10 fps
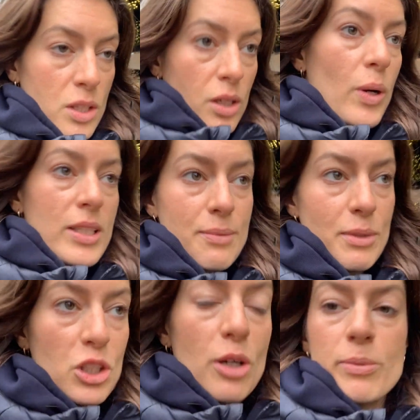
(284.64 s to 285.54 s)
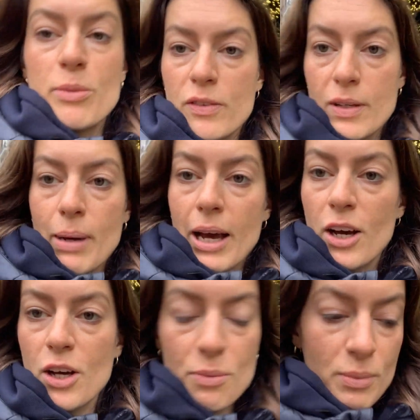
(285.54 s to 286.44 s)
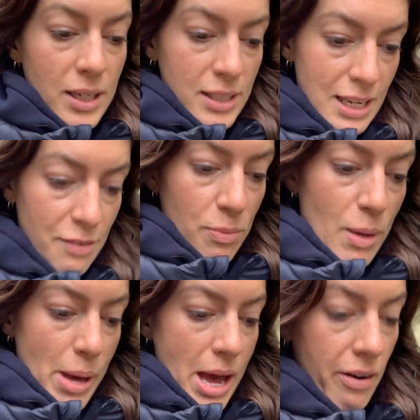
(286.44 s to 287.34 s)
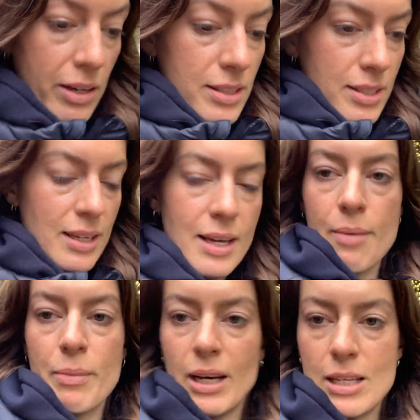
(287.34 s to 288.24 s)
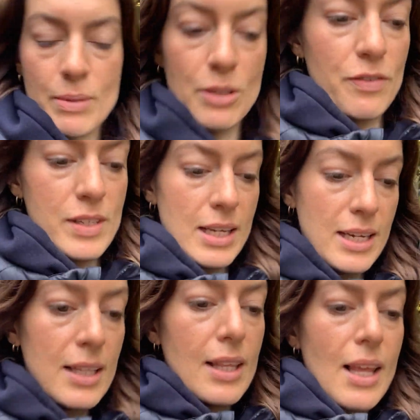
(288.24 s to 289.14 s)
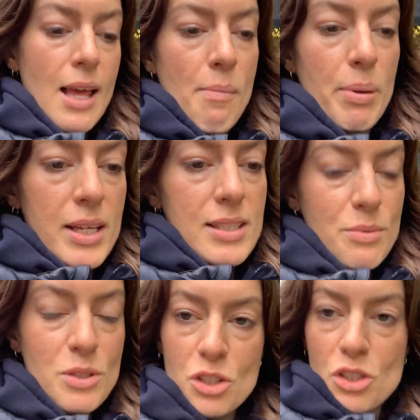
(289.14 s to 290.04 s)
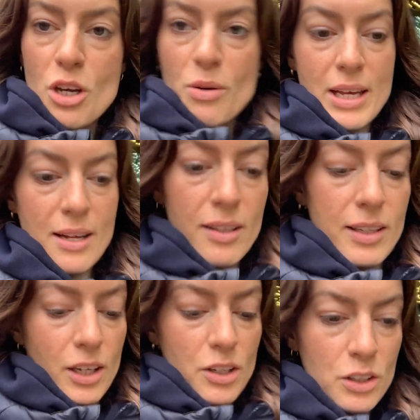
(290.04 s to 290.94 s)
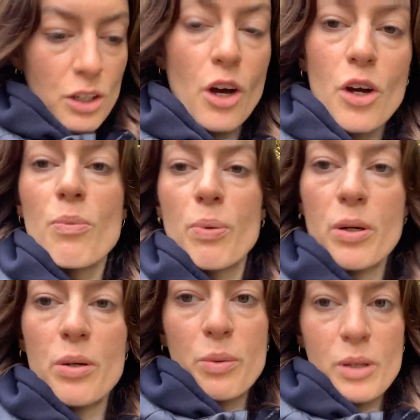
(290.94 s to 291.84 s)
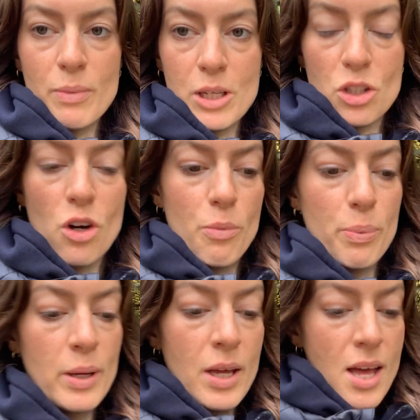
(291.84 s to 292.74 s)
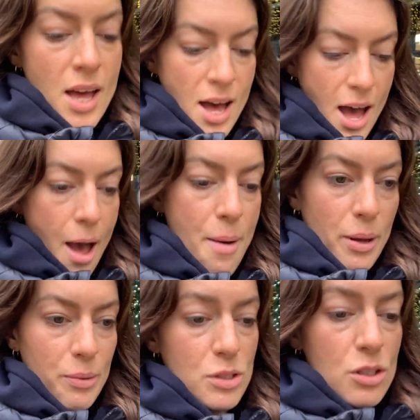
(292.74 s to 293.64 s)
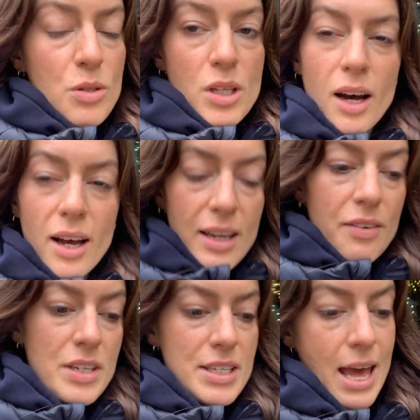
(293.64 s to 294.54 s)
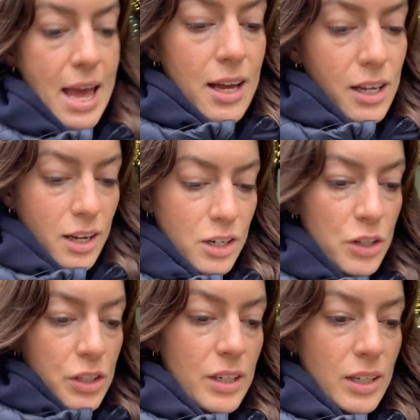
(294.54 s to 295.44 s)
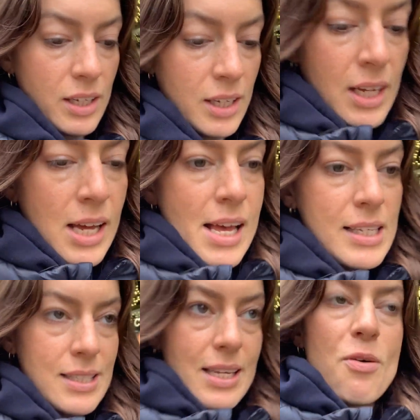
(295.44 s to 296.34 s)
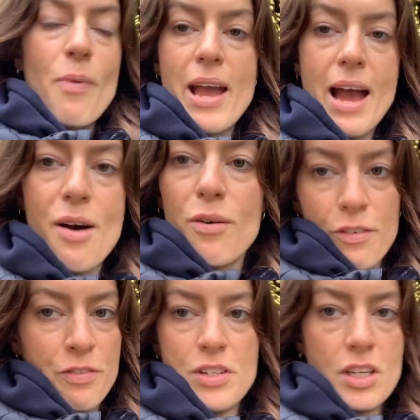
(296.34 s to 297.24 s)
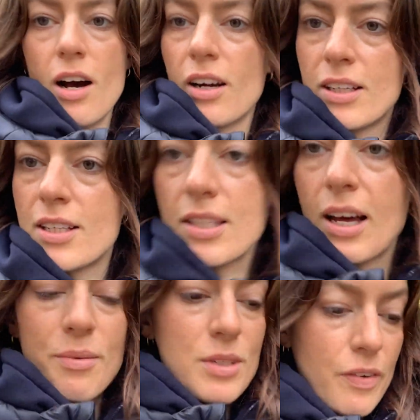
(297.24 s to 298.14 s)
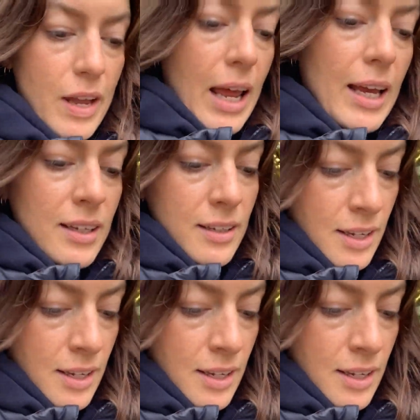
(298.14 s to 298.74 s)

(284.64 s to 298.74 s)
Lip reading: quitting my job and moving back home to live with my parents and my husband, obviously, because I was just so ill and I couldn't cope with my job. I was so tired every day. I couldn't see a way out of the darkness that I was feeling.